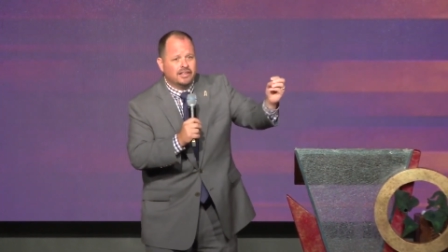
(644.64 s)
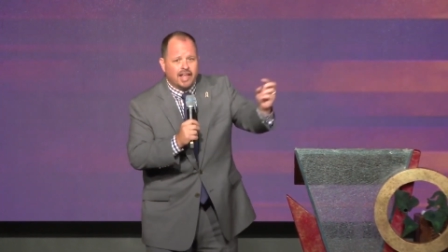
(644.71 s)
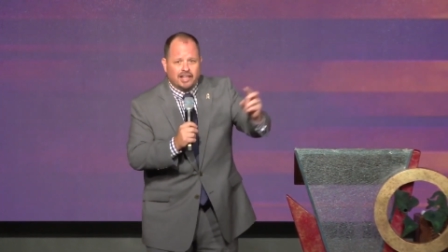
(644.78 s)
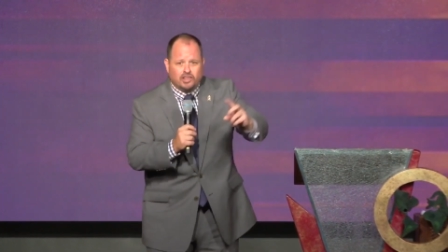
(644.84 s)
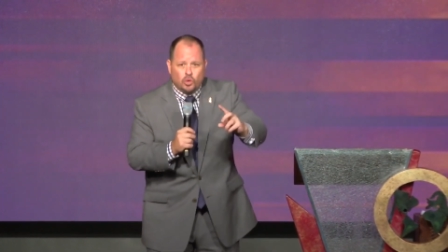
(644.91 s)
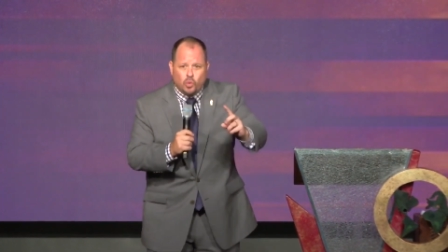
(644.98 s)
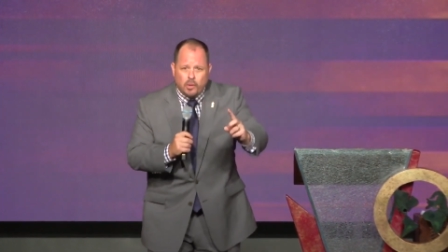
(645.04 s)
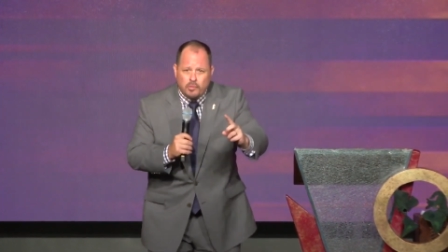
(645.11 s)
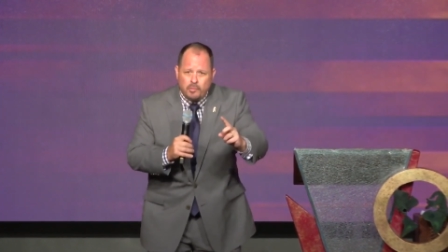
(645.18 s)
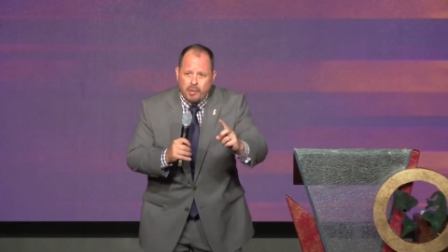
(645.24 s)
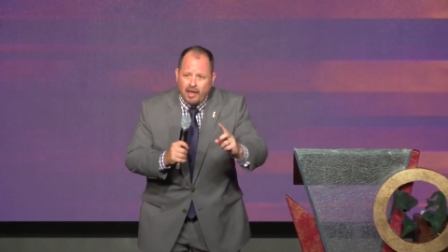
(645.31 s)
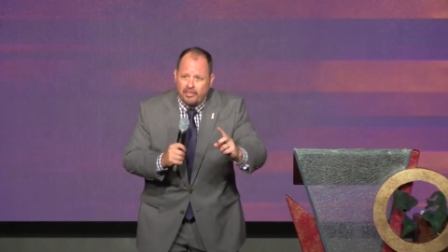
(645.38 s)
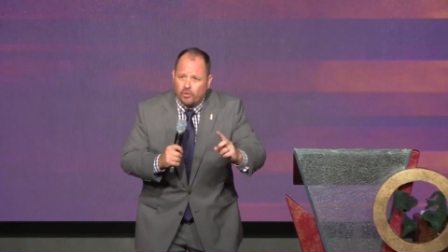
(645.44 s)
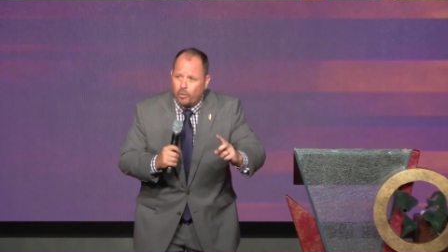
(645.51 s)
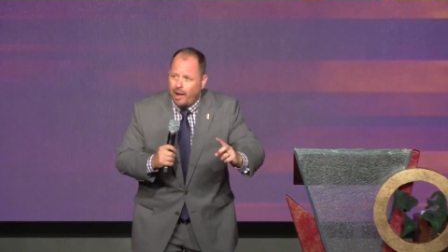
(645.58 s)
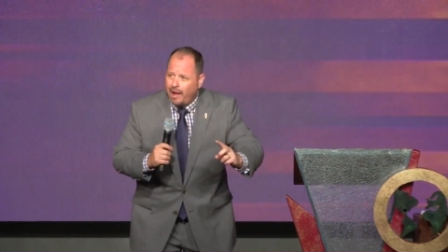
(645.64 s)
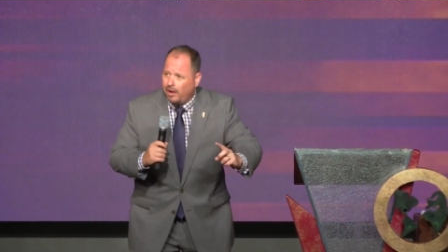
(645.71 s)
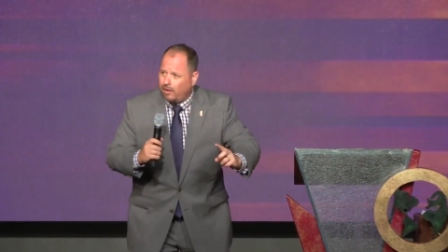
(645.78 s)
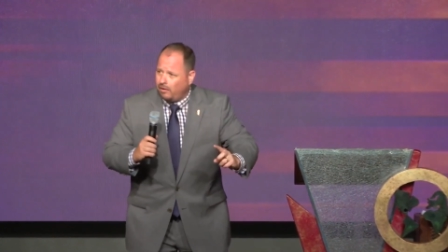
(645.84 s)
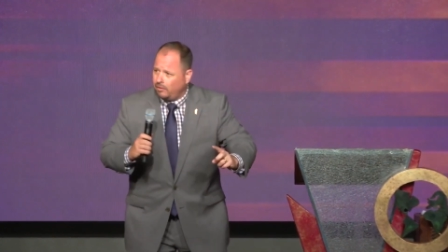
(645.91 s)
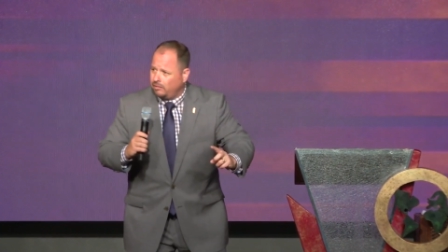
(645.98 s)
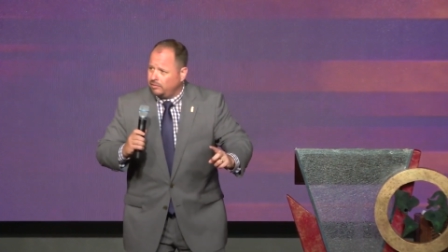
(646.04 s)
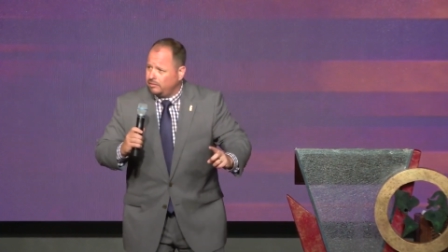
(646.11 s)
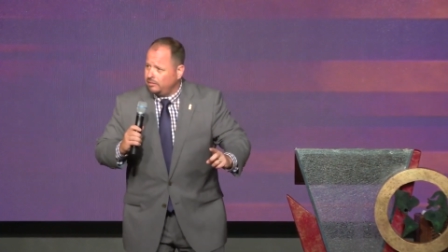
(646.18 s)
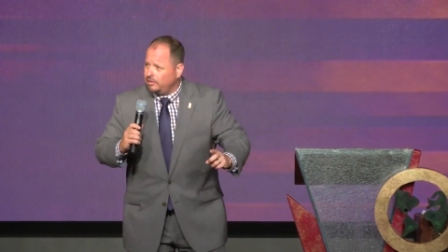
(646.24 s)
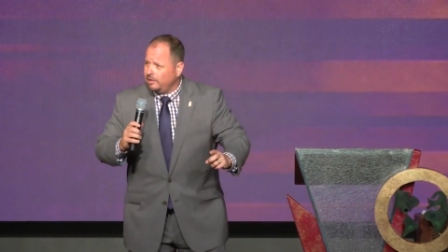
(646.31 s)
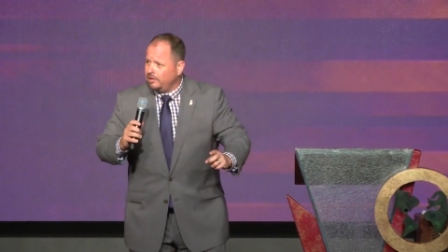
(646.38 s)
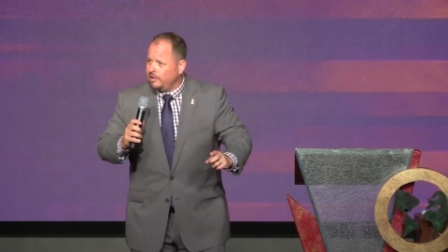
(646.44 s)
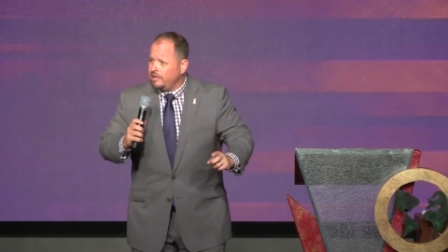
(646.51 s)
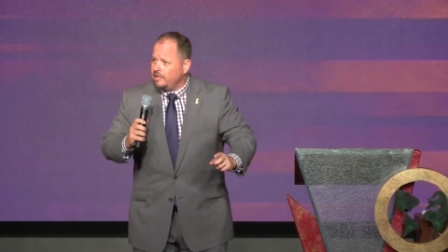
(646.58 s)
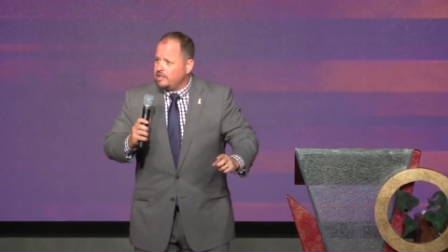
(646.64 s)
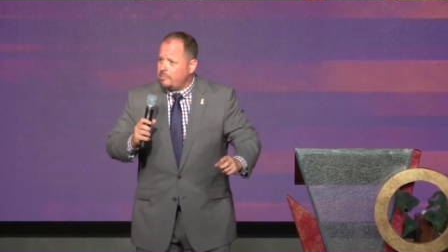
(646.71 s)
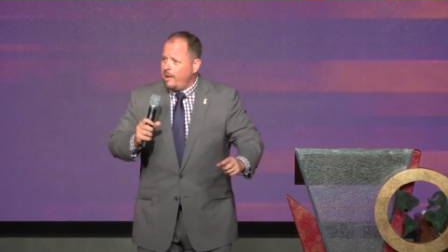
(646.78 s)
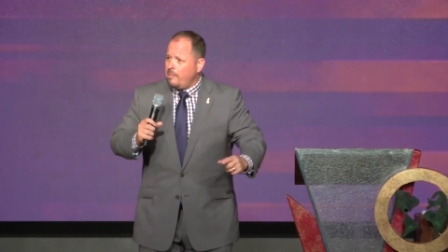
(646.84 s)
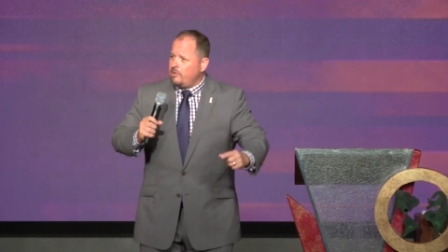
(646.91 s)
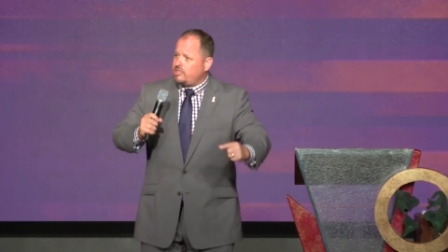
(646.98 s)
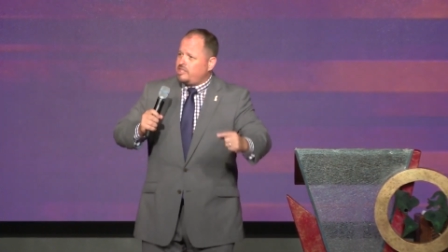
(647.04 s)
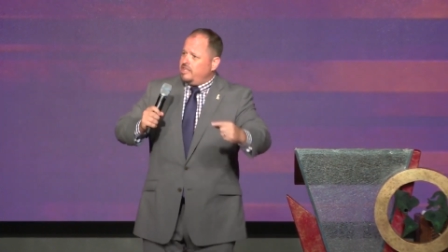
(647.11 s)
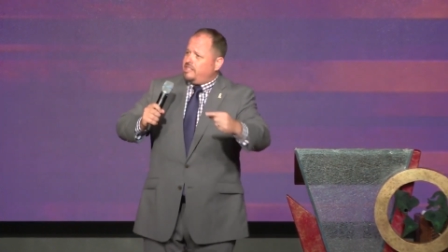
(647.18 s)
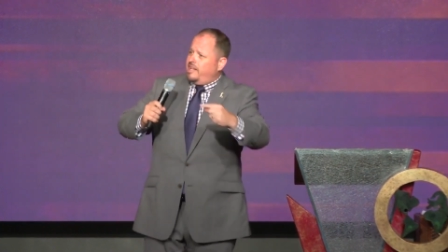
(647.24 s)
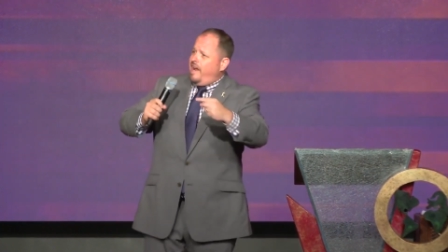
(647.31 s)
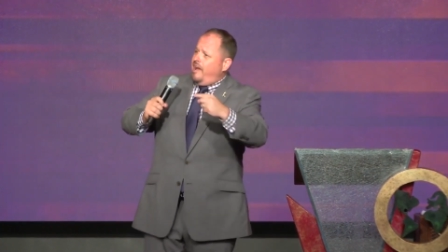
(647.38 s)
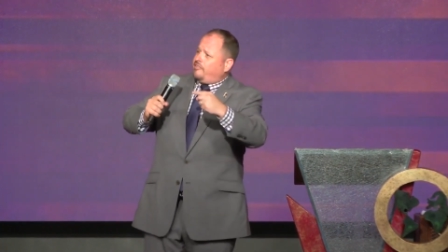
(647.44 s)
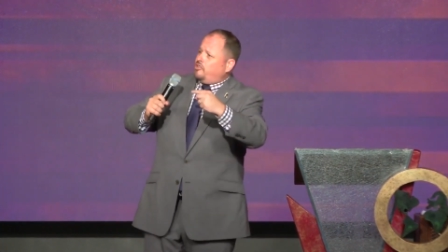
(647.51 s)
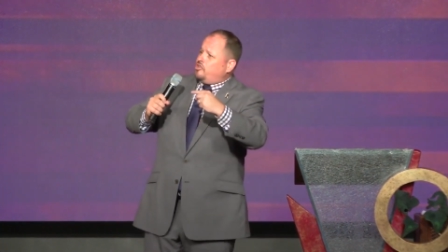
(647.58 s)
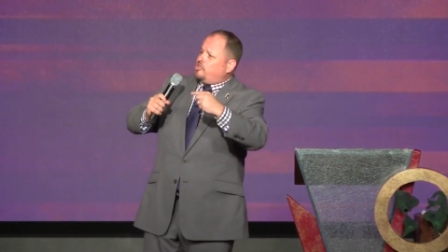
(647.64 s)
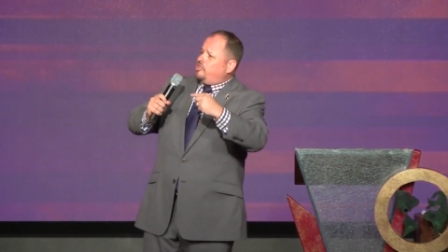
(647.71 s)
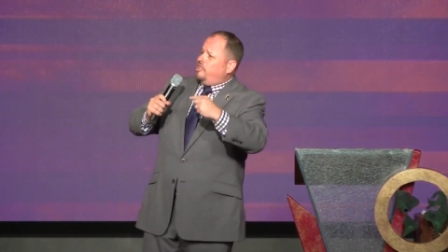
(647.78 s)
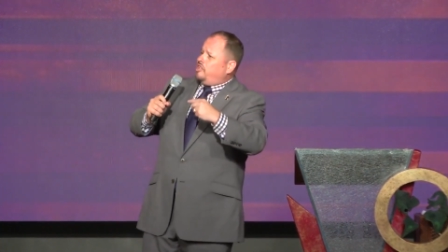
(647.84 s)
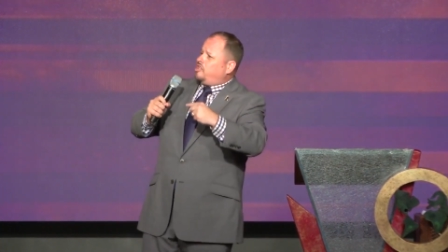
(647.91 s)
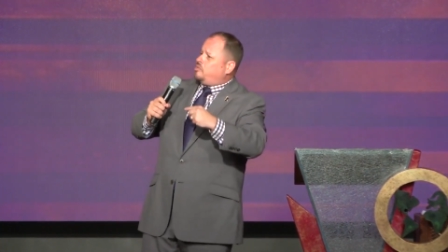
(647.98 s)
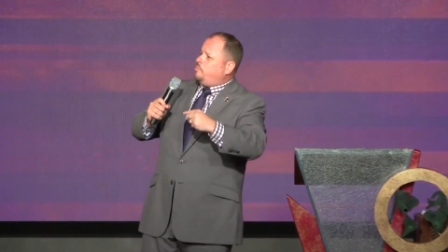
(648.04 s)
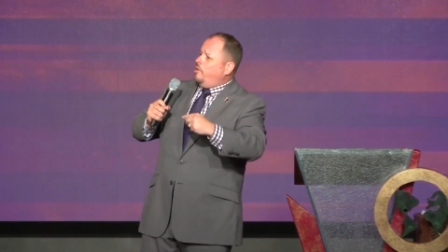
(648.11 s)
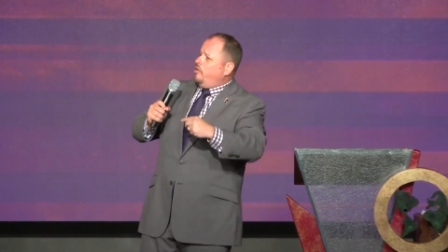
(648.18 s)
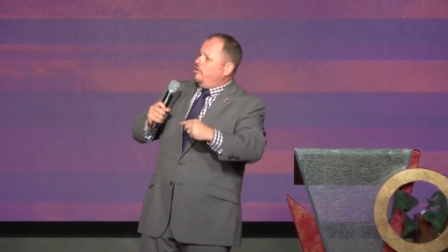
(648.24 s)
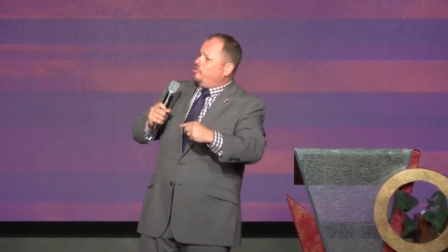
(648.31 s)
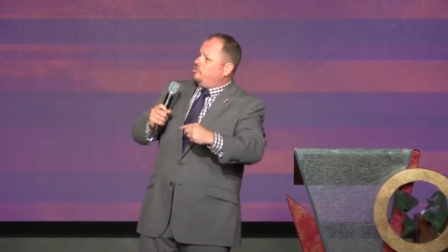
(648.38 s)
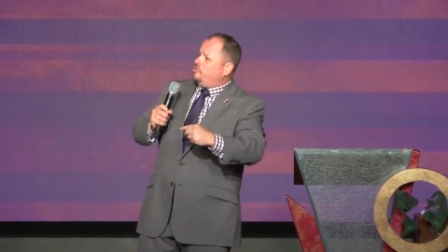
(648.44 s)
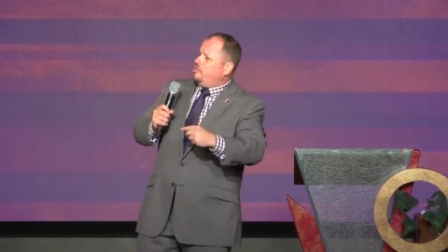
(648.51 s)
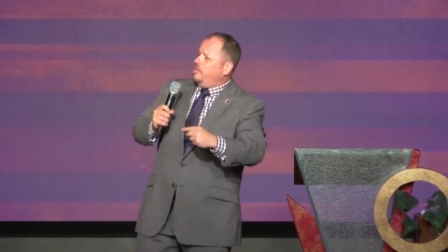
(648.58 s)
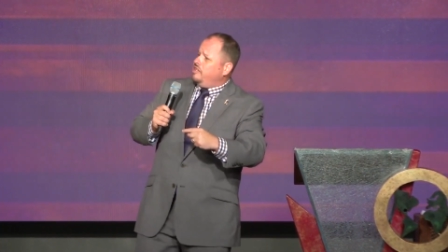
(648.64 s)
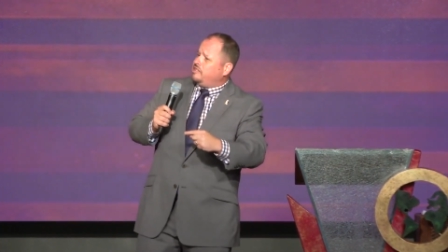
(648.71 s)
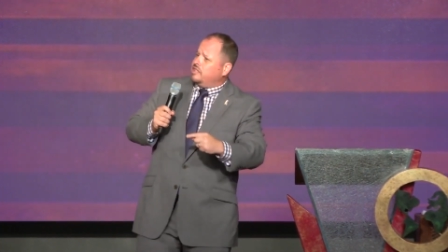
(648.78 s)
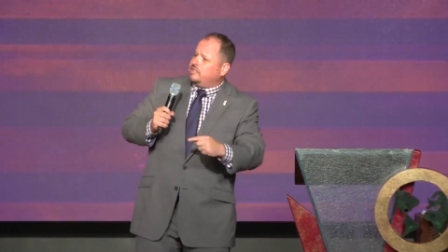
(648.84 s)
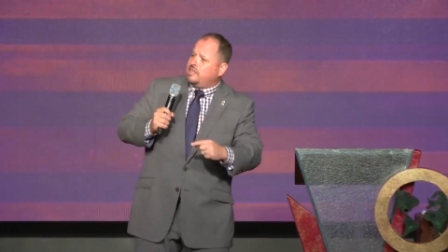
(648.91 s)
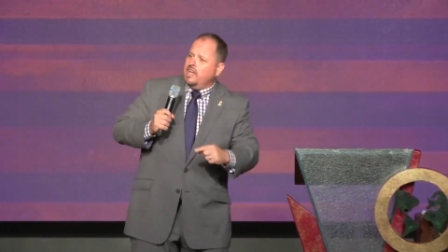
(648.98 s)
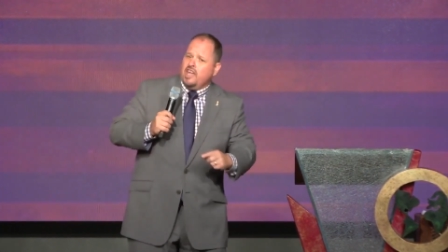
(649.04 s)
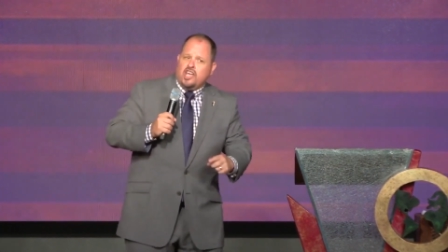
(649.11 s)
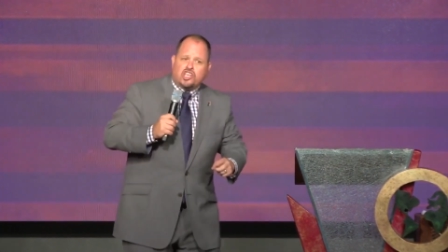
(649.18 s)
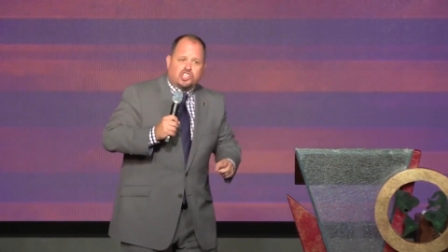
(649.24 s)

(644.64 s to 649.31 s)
like the woman by the well. The Bible says that after she experienced Jesus,